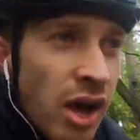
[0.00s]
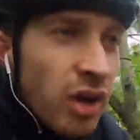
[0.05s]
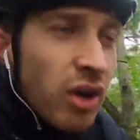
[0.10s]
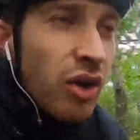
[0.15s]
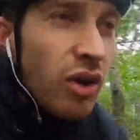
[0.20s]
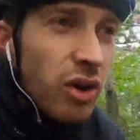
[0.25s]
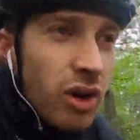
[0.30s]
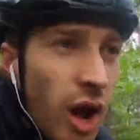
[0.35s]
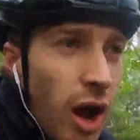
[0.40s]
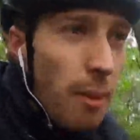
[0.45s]

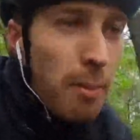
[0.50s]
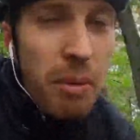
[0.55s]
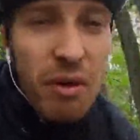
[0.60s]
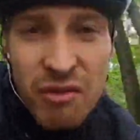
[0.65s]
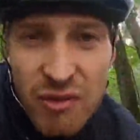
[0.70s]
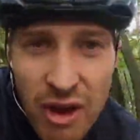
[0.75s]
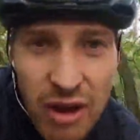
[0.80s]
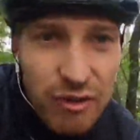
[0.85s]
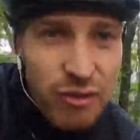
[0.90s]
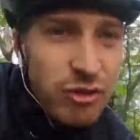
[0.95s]
Got a couple
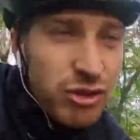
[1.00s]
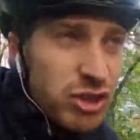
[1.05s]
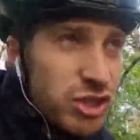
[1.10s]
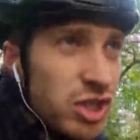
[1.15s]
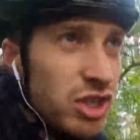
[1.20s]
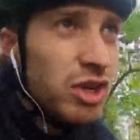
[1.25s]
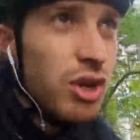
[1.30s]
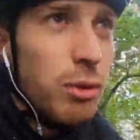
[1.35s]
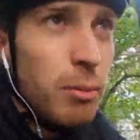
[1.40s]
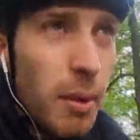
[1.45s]
of efforts
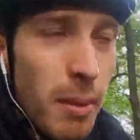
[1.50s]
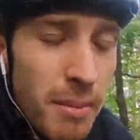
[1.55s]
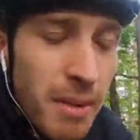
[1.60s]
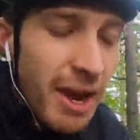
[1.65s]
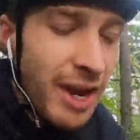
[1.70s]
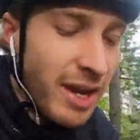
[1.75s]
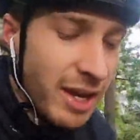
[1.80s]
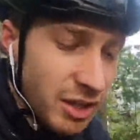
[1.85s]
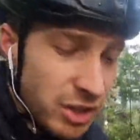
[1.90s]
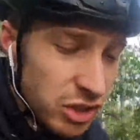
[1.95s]
to do, but
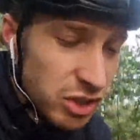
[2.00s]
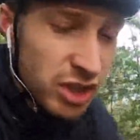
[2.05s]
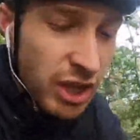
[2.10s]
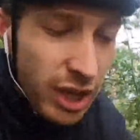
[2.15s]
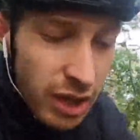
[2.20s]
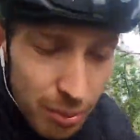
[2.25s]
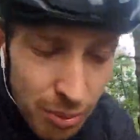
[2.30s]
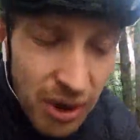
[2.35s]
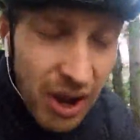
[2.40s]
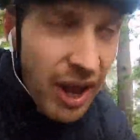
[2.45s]
mainly just
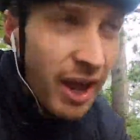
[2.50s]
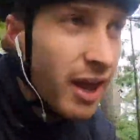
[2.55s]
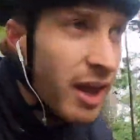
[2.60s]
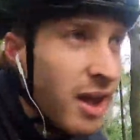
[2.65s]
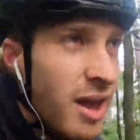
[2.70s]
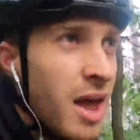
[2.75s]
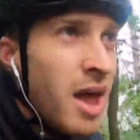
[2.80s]
keeping it